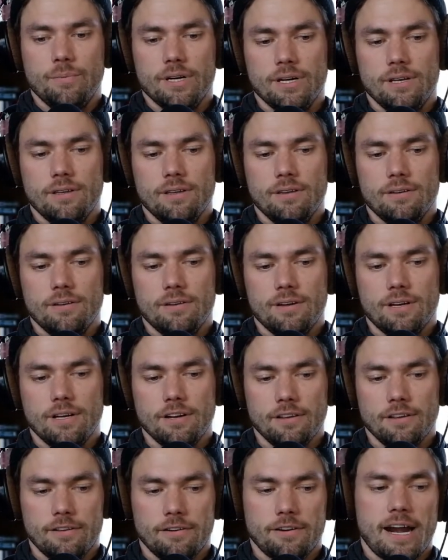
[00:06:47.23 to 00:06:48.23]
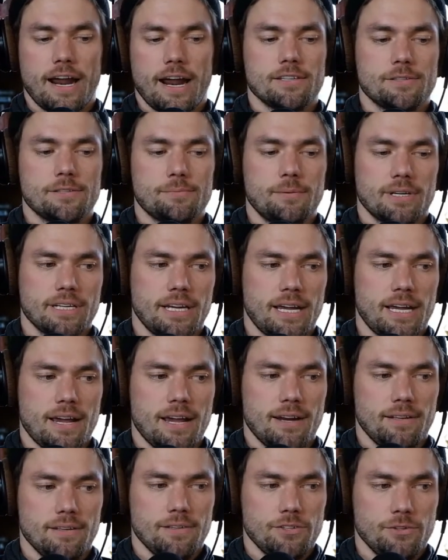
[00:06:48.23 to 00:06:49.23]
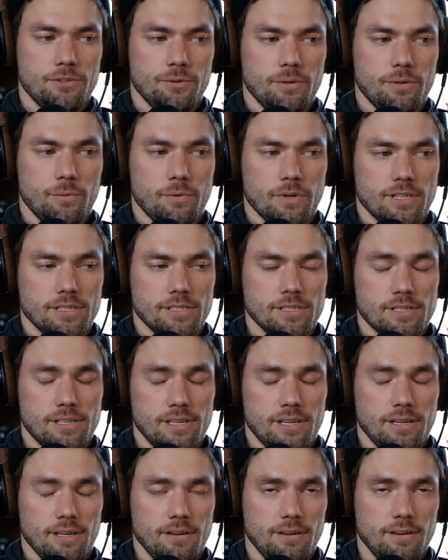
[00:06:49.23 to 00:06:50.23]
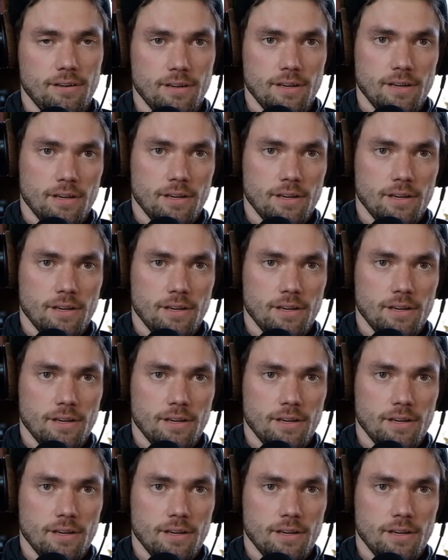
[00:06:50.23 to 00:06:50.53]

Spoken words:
But another aspect I added to it was the